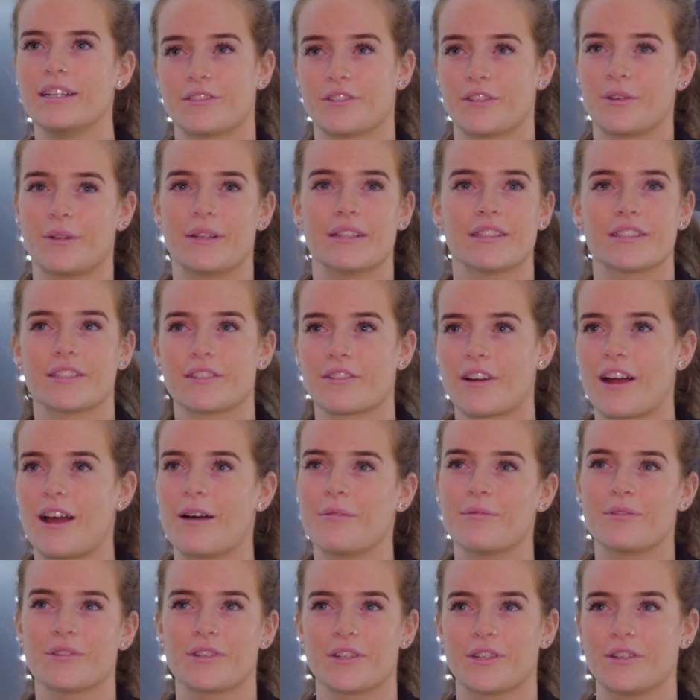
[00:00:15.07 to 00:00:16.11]
Through
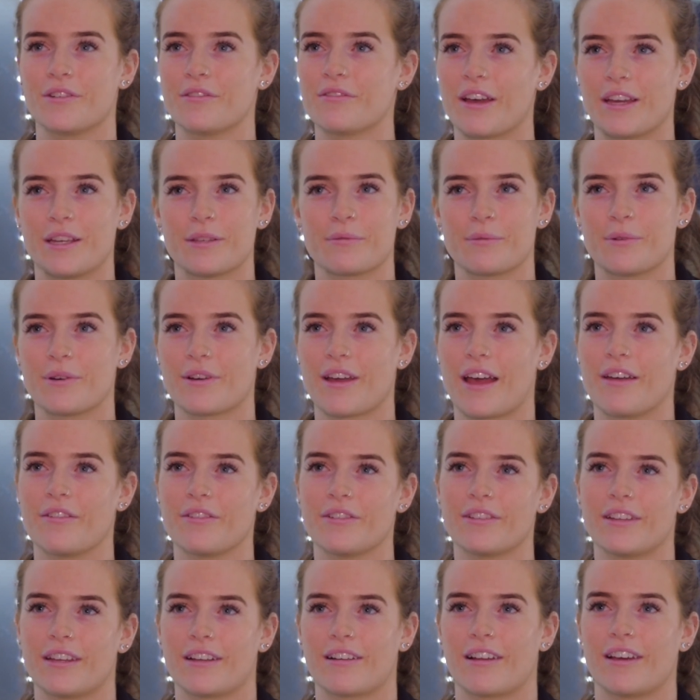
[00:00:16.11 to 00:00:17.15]
Instagram, through Facebook,
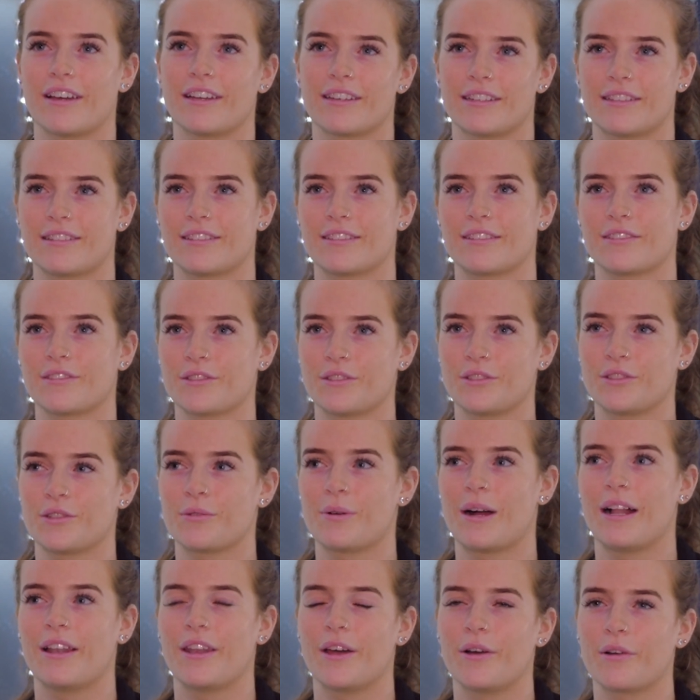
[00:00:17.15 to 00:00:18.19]
everything, like it's such a
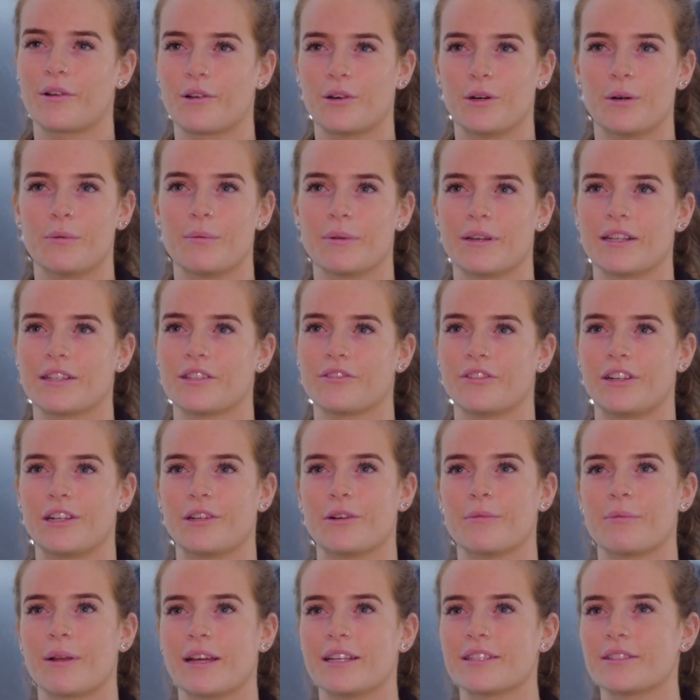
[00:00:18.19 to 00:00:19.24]
well-known club and it's a really
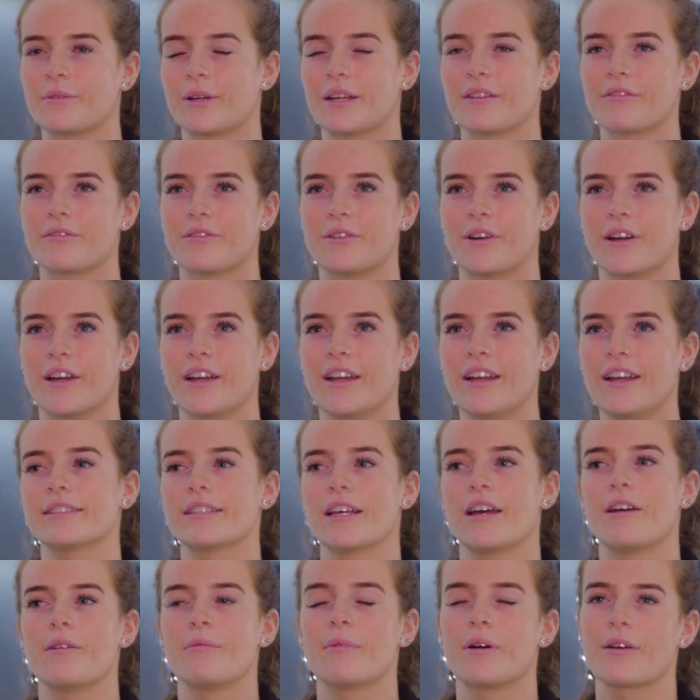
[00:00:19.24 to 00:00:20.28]
good place to work for.
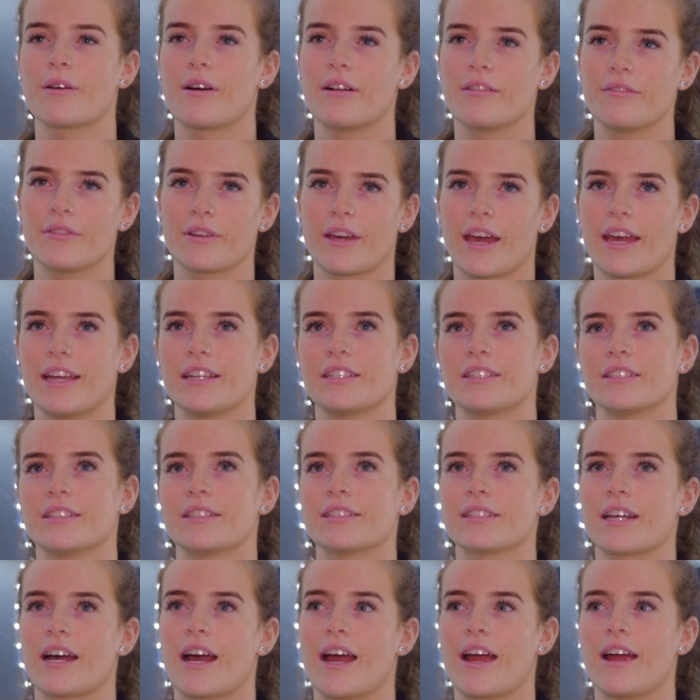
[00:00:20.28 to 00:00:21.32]
So my
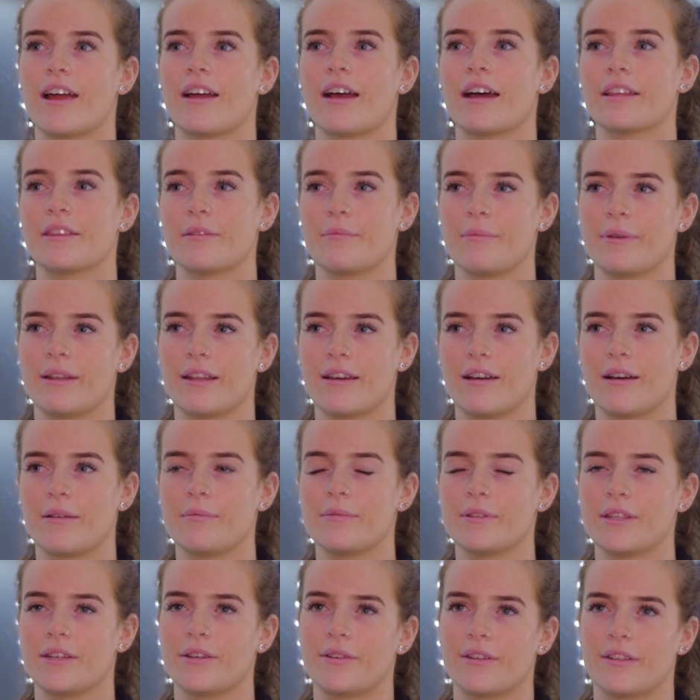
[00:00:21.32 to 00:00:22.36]
qualifications are, at the minute
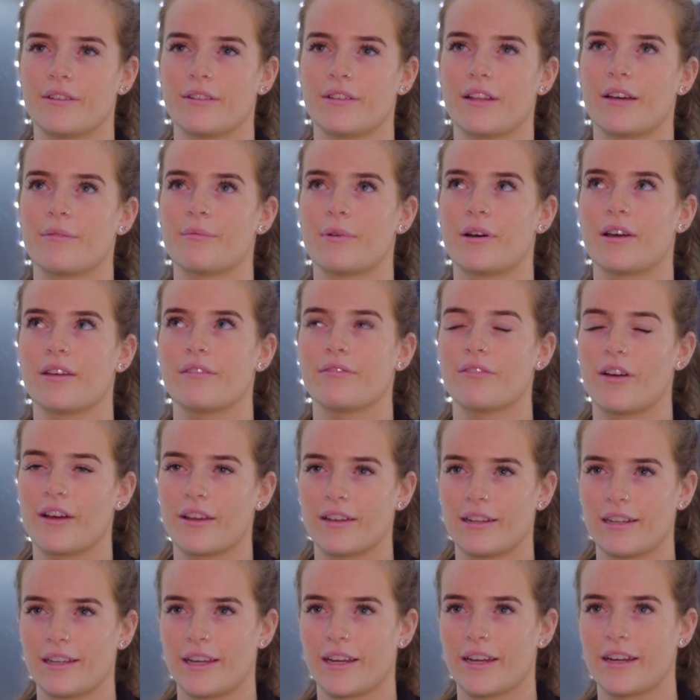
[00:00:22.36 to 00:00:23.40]
I'm doing my
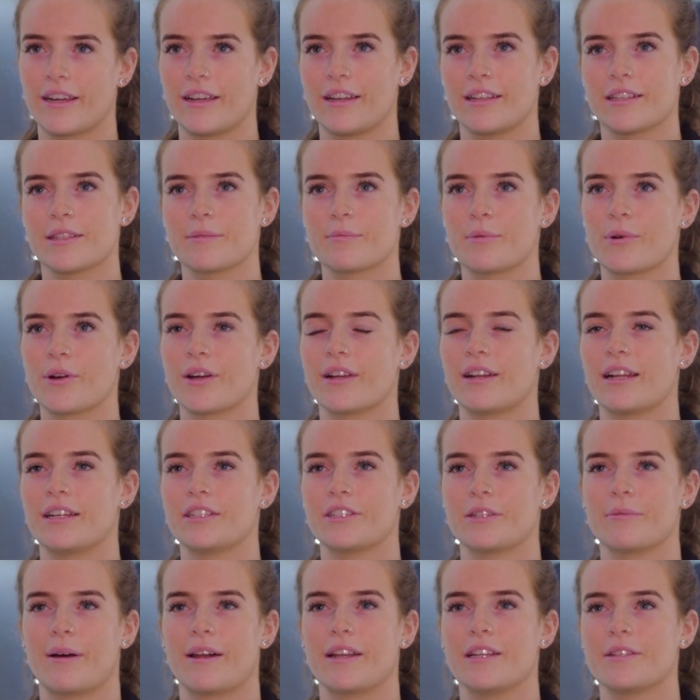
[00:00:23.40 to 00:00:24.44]
final year in sport and
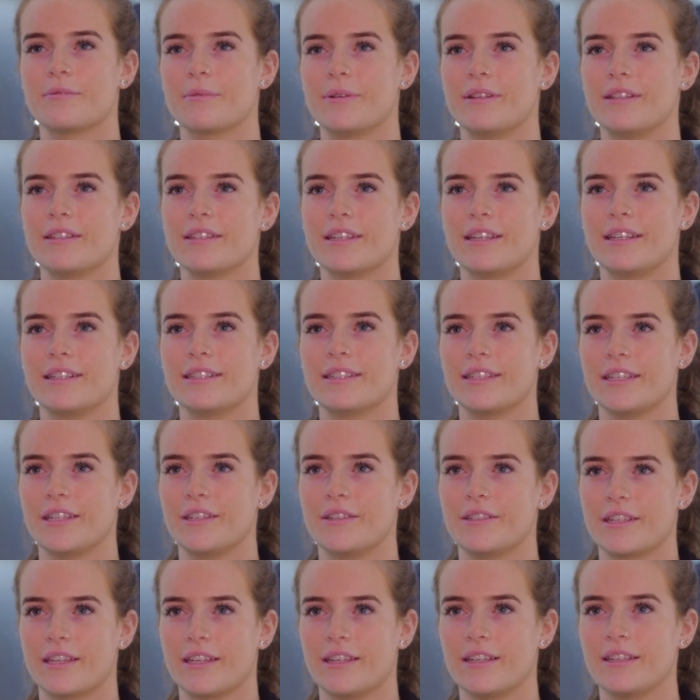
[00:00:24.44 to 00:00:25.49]
leisure management in
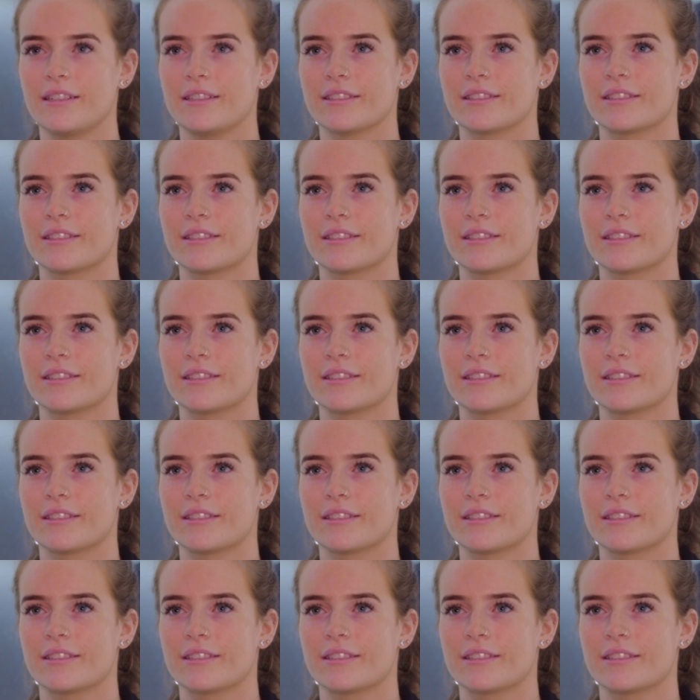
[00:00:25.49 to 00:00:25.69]
TUD.